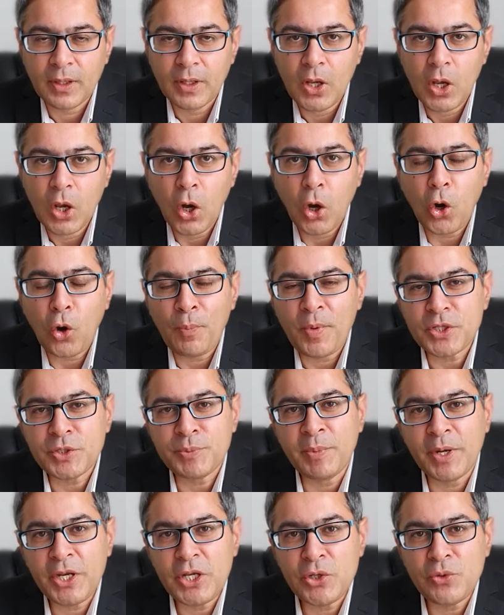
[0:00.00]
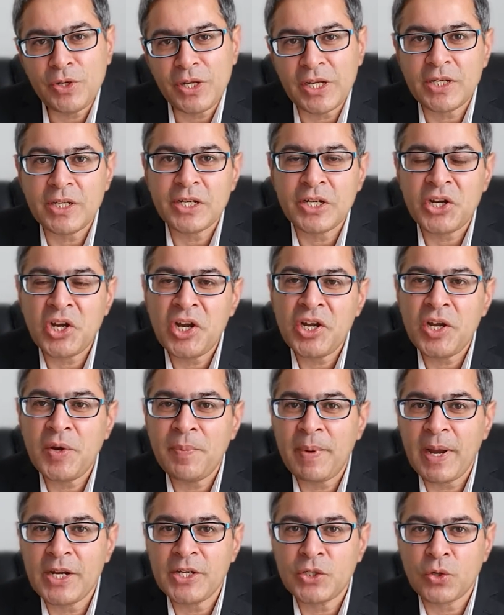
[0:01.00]
How much money you need, it really
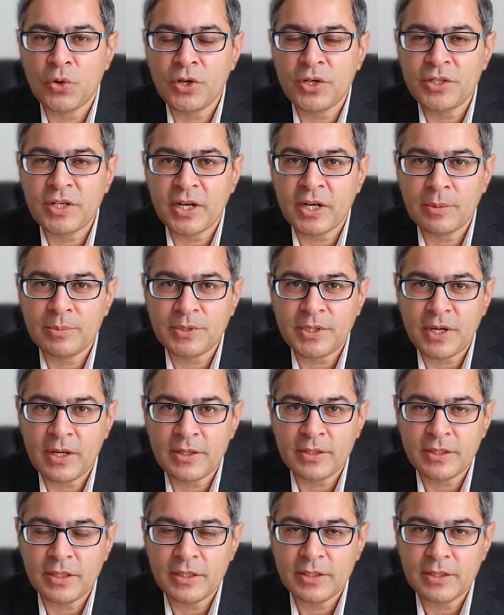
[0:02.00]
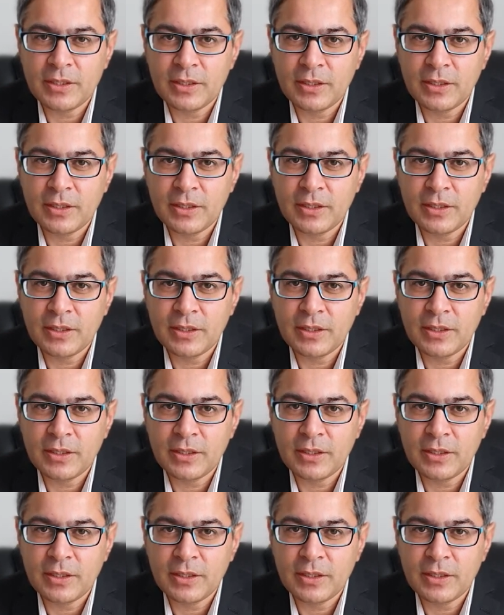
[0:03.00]
depends on your circumstances.